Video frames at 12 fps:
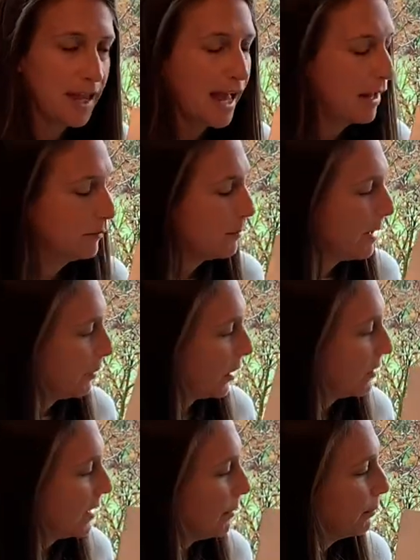And
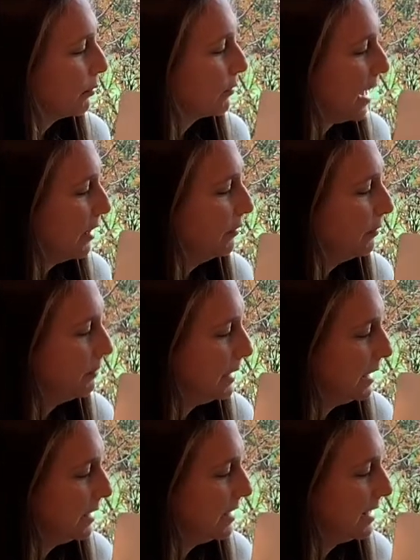remember, that brev
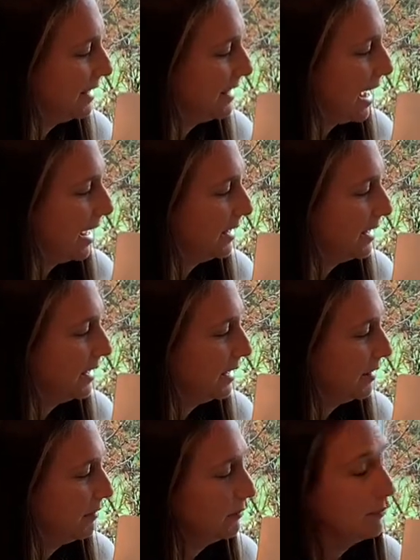means that that
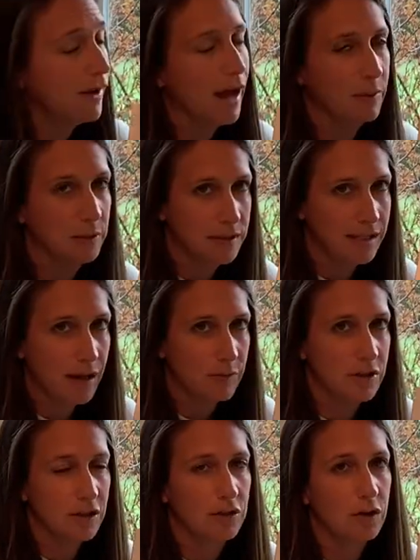vowel
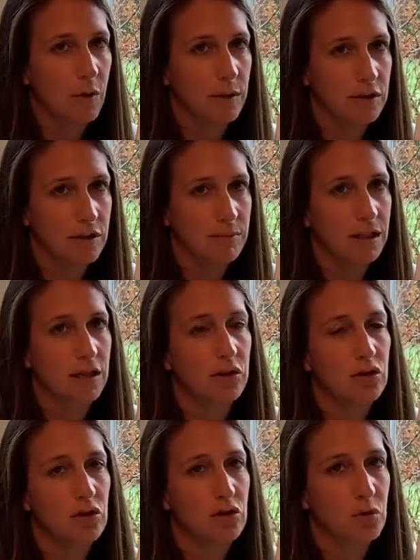sound is going to be
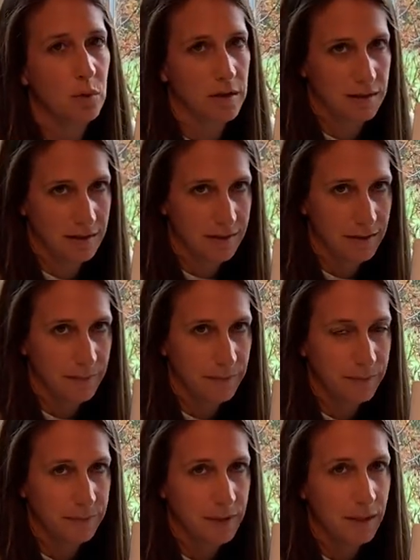short,
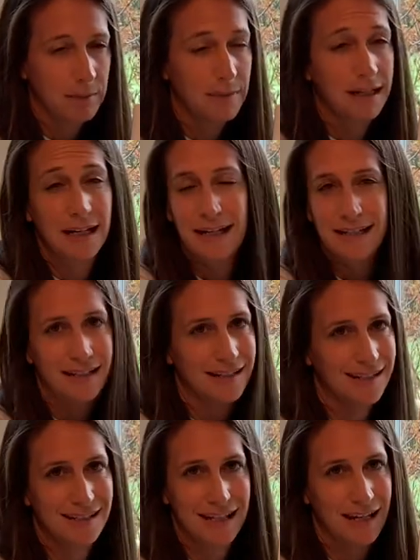meaning it
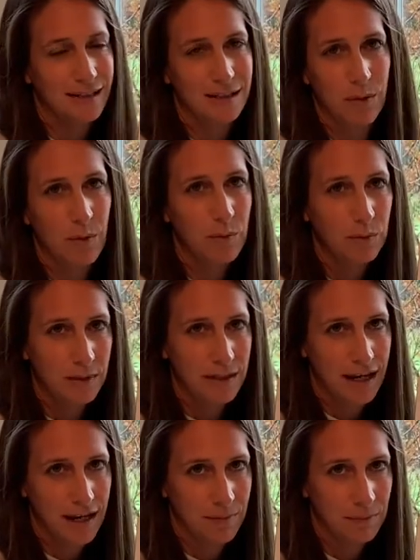doesn't say its own
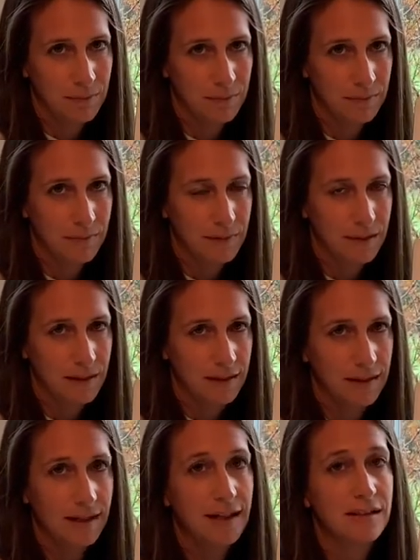name.
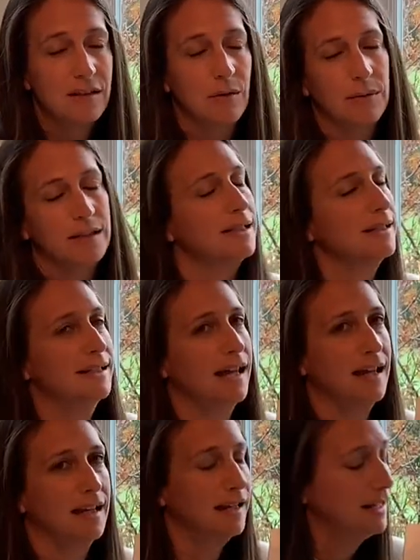It's going to
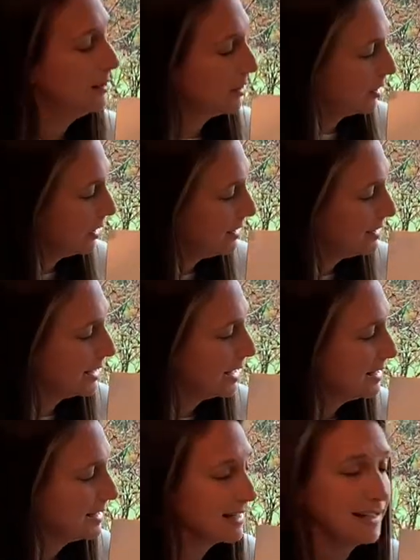say, here, in this
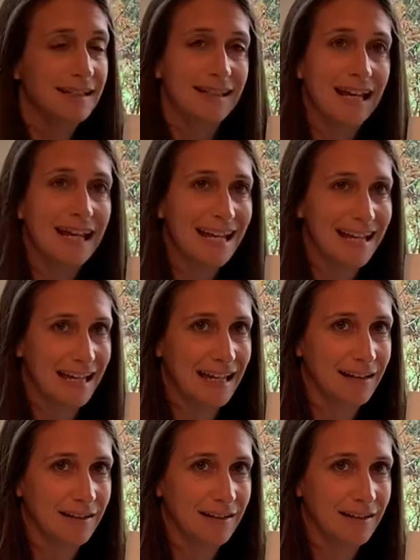case, it's going to say eh.